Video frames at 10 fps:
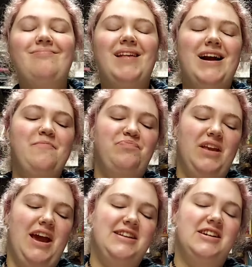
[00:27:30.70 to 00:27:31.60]
It
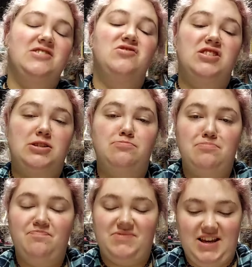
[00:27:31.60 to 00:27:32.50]
doesn't
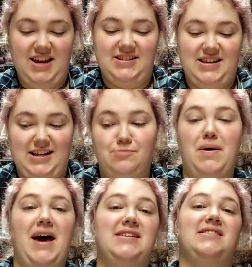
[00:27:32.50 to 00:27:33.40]
taste as bad as it
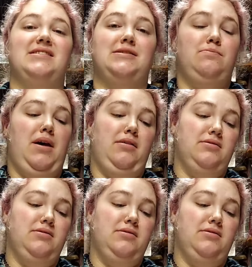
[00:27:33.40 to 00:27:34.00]
smells